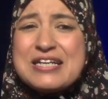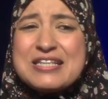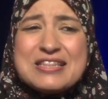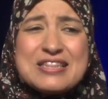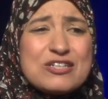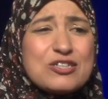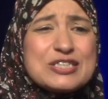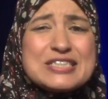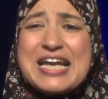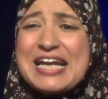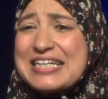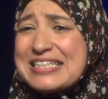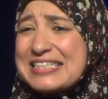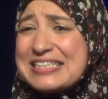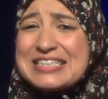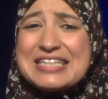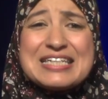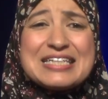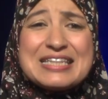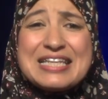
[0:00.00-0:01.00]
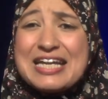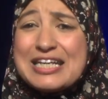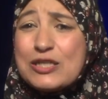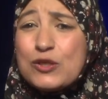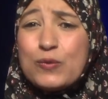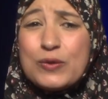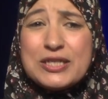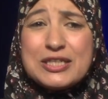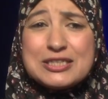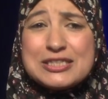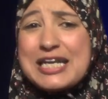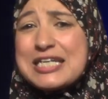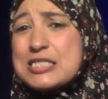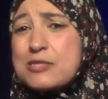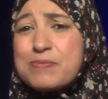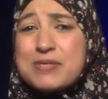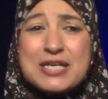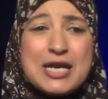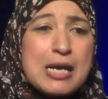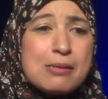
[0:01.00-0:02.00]
Their texting language has
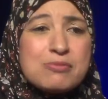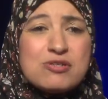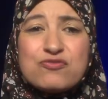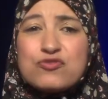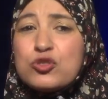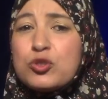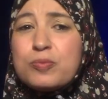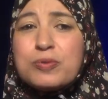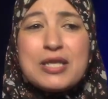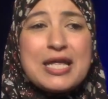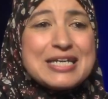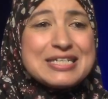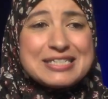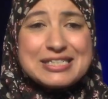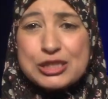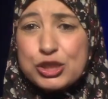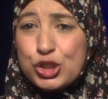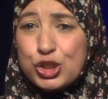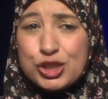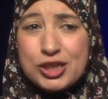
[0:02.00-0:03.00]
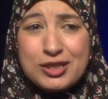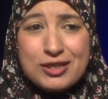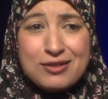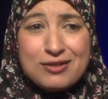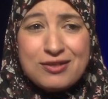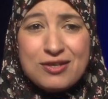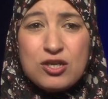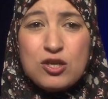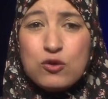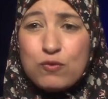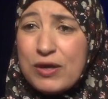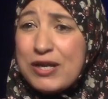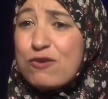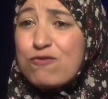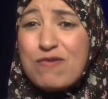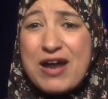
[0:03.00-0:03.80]
become a verbalization, right?